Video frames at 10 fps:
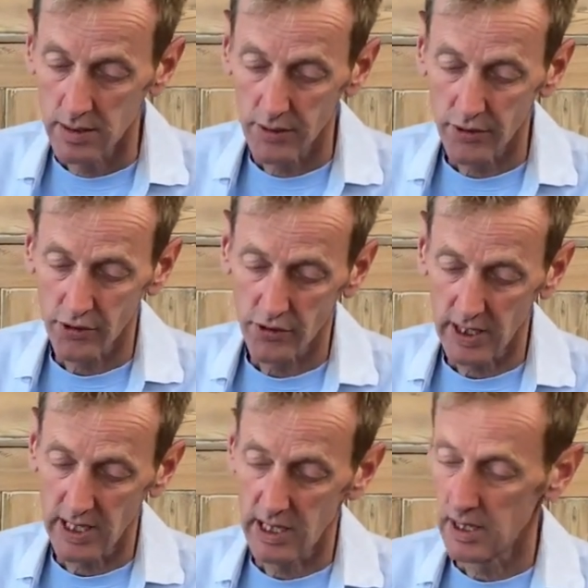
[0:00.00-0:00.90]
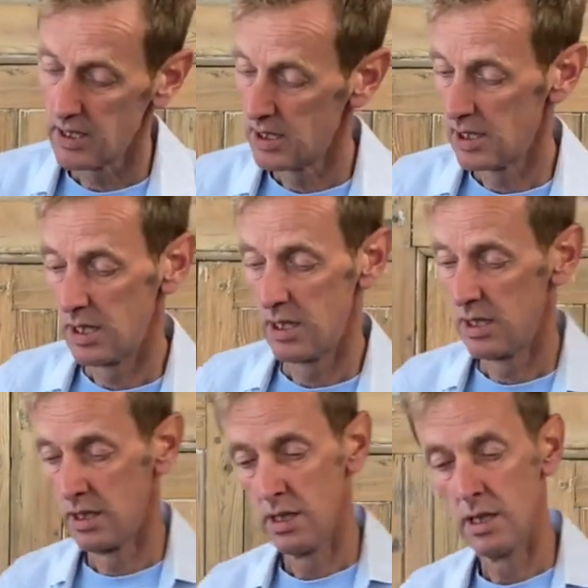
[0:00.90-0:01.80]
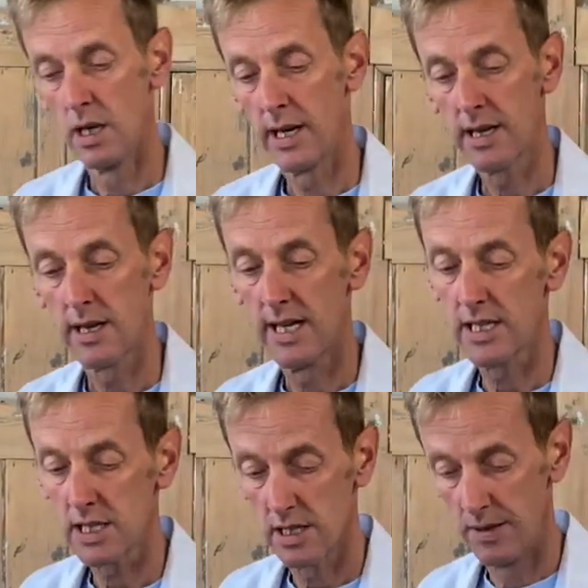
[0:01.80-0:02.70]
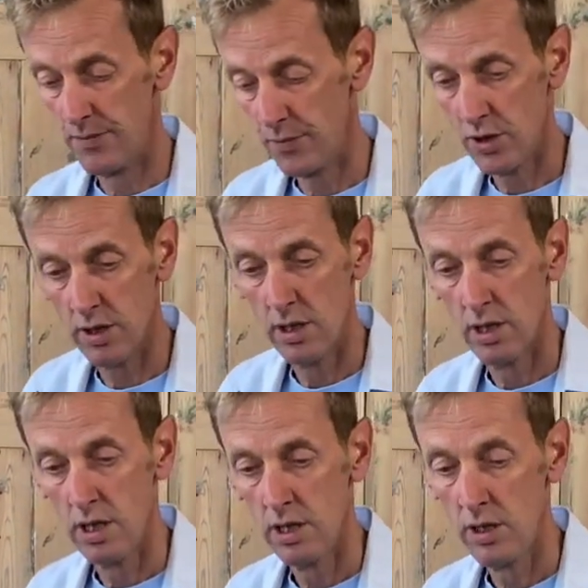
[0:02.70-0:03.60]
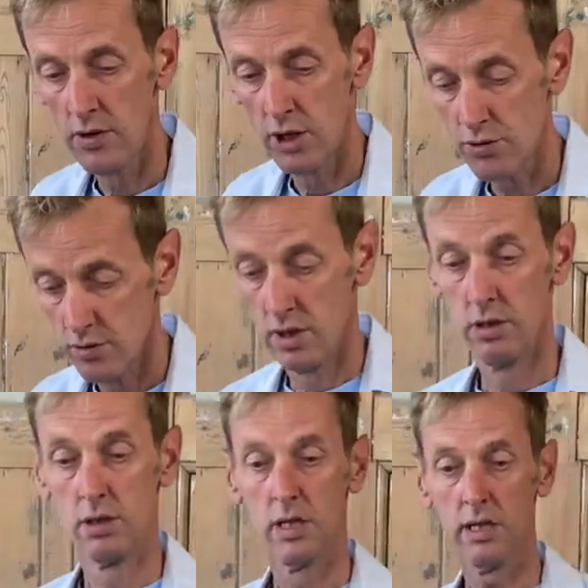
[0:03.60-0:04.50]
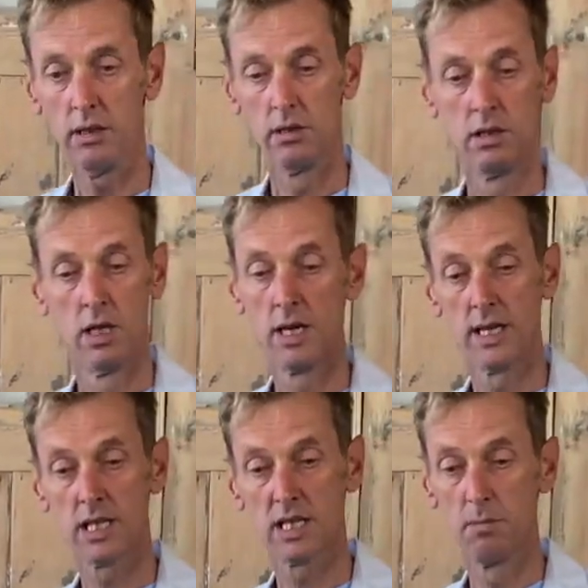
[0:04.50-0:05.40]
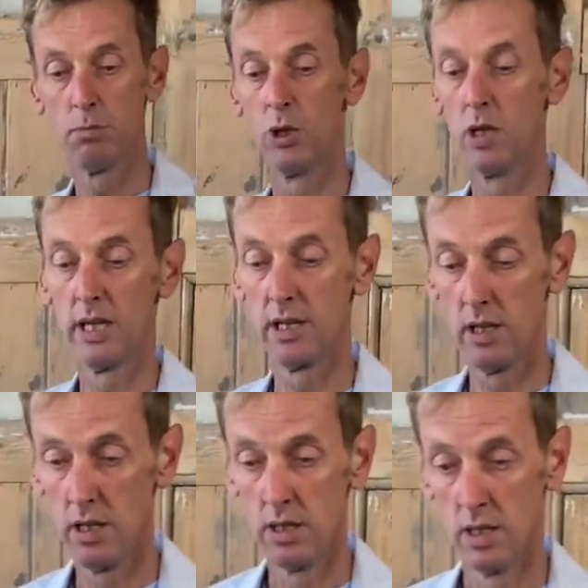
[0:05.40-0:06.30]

Let's see, like that. You've got a nice simple little